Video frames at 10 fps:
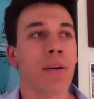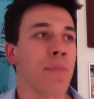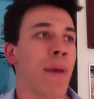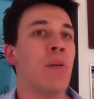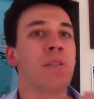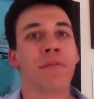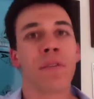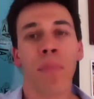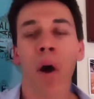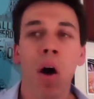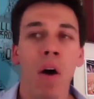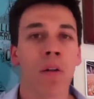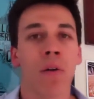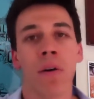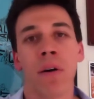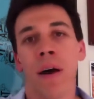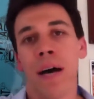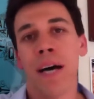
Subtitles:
mountains of Nepal, or